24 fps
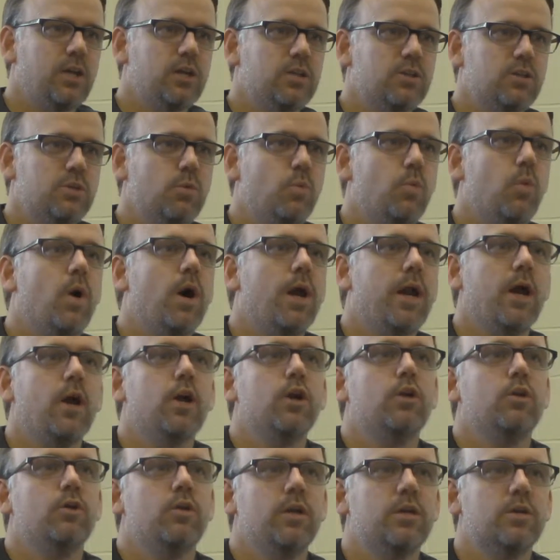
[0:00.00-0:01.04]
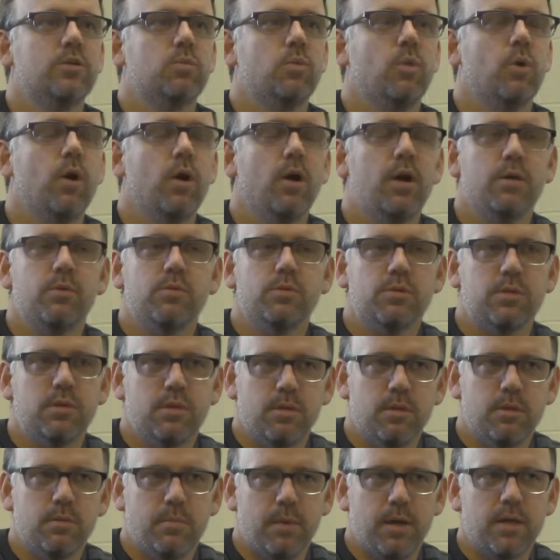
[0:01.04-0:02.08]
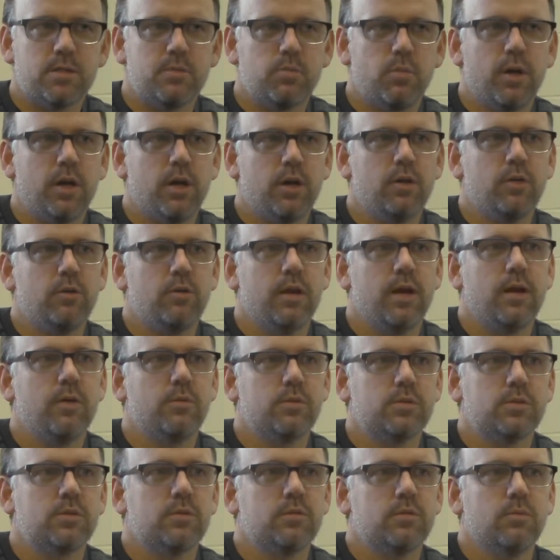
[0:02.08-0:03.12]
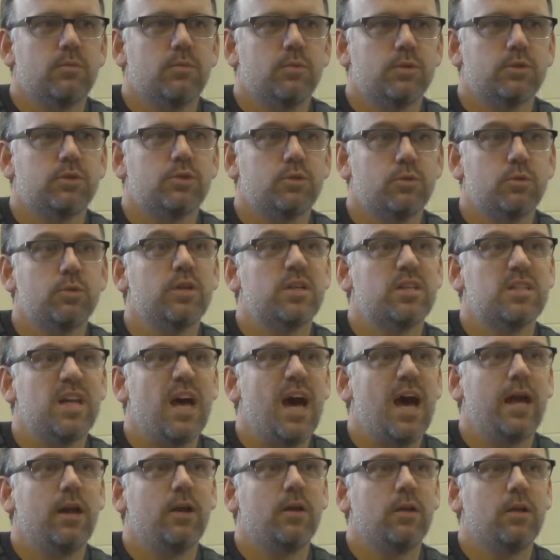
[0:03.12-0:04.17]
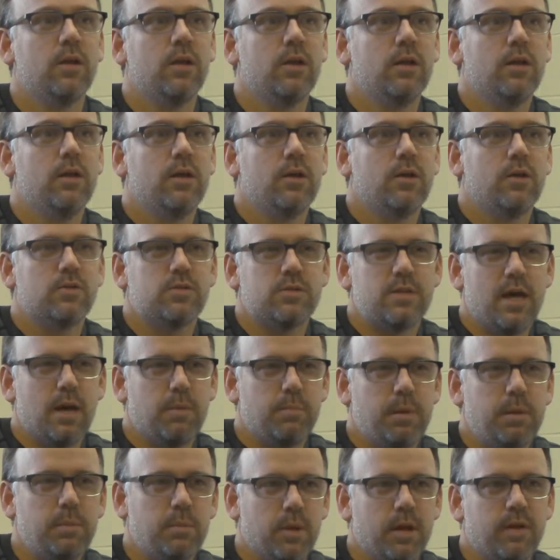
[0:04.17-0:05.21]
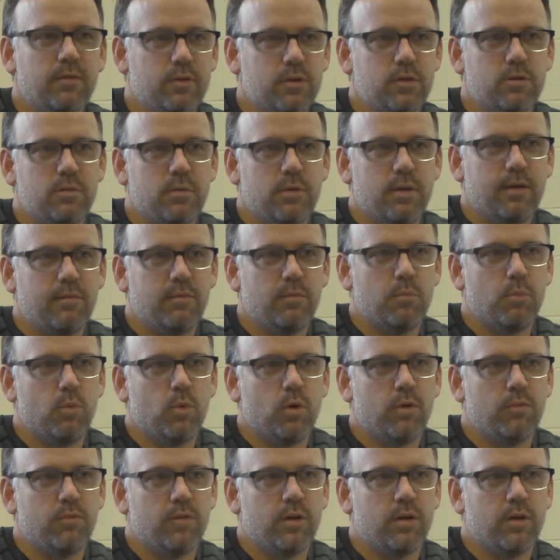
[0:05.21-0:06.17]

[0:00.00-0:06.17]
as to what our duties were. It was the best way to do that was through the title, because now people have a more of an